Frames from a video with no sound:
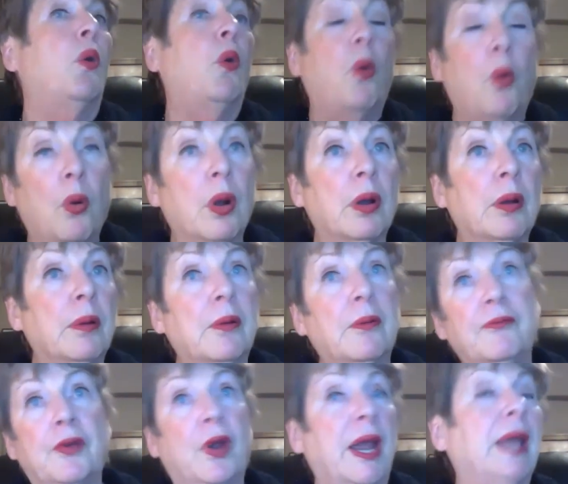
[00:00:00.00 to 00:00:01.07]
or
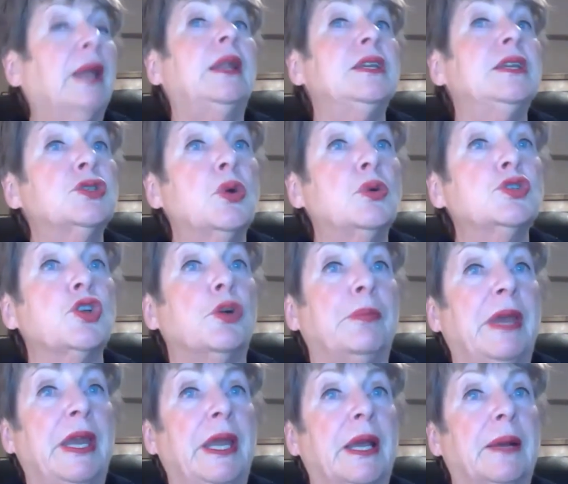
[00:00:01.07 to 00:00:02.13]
for handling social
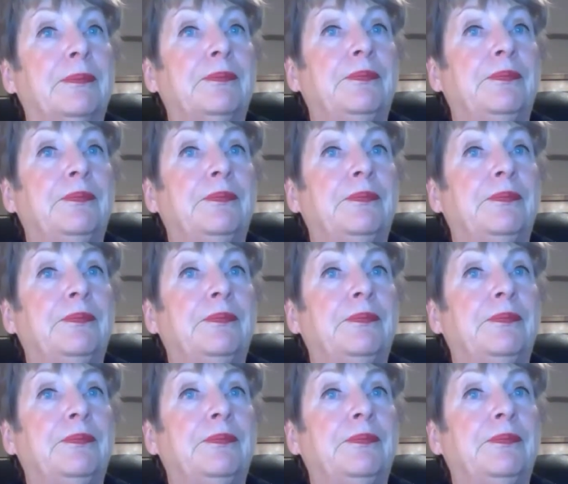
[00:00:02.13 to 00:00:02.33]
media.